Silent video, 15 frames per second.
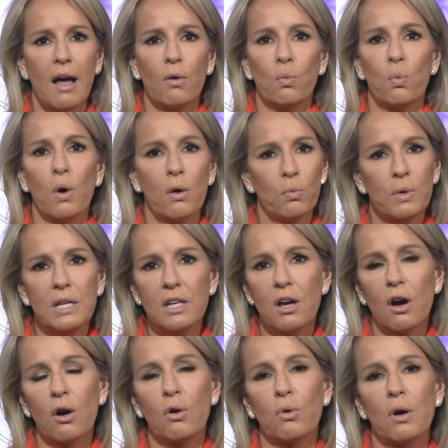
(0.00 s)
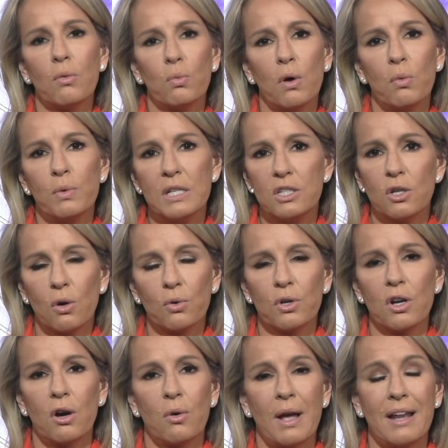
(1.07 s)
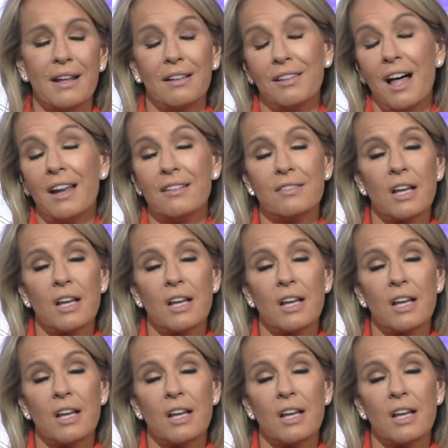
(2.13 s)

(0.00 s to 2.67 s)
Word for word: What we know, what we don't know, and a lot of